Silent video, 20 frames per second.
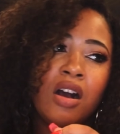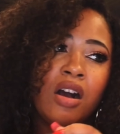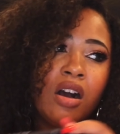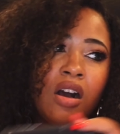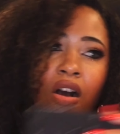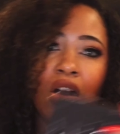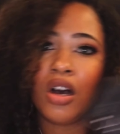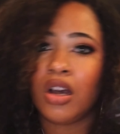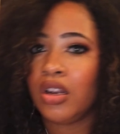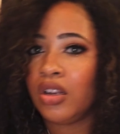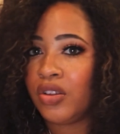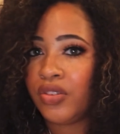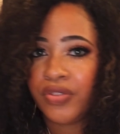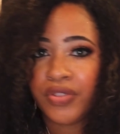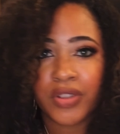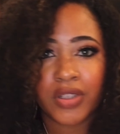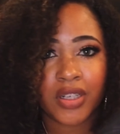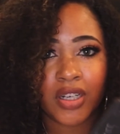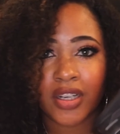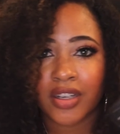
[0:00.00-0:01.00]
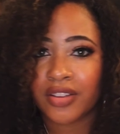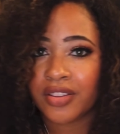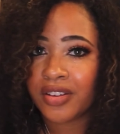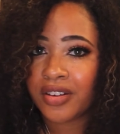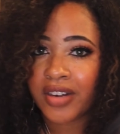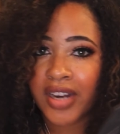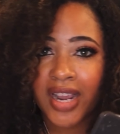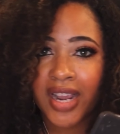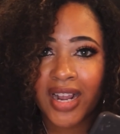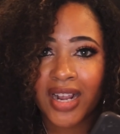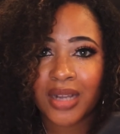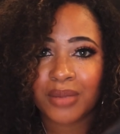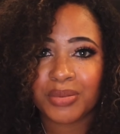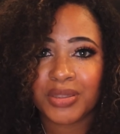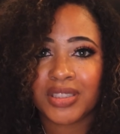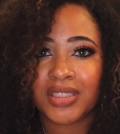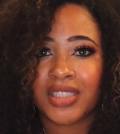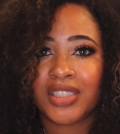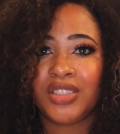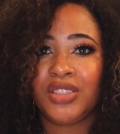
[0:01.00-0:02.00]
all of the other apps
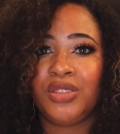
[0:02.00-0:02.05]
that